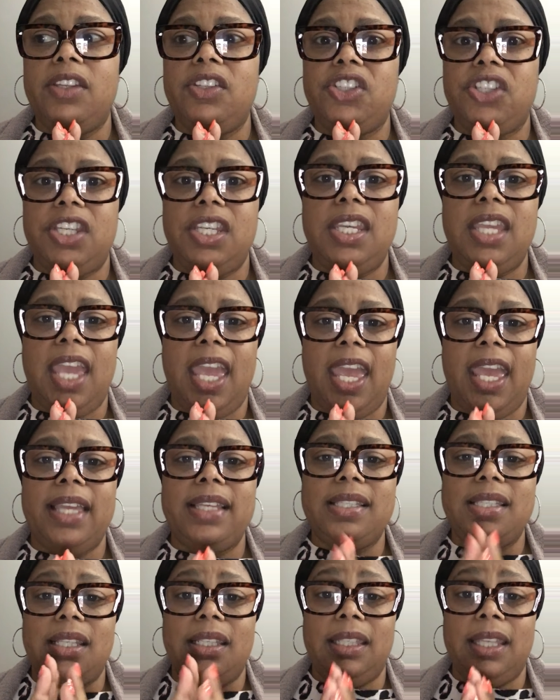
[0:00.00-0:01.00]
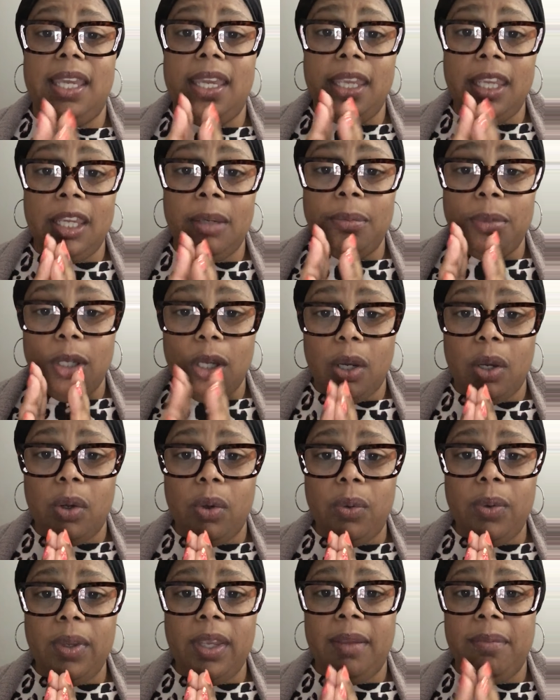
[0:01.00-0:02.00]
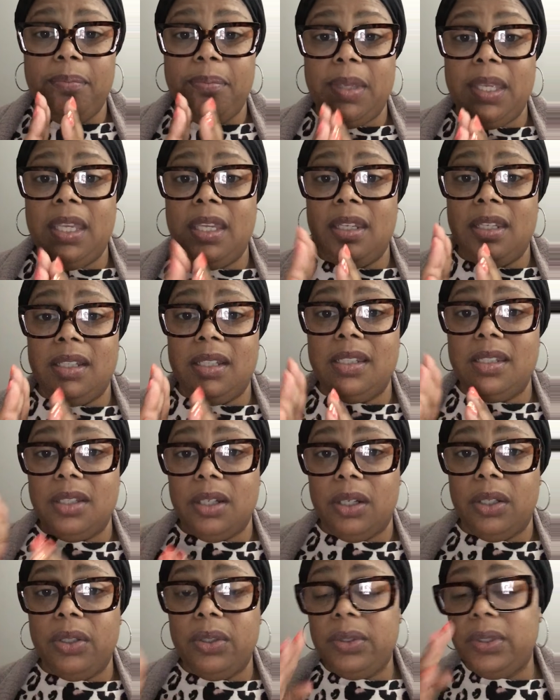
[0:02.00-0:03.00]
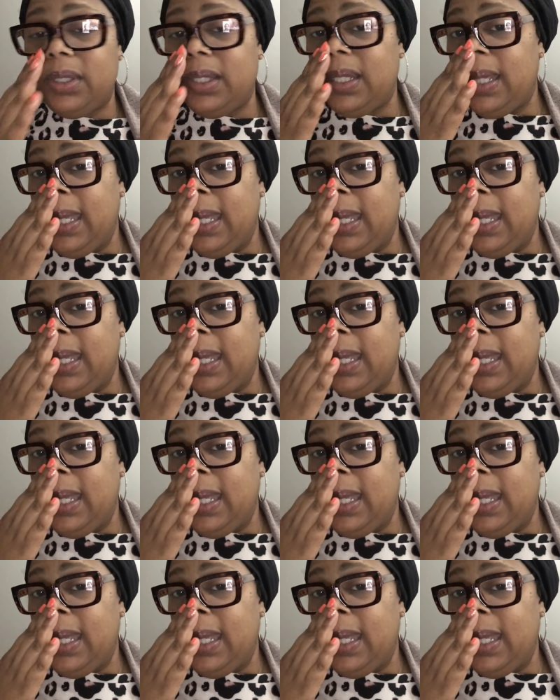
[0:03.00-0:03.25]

she has to let him go and be an adult,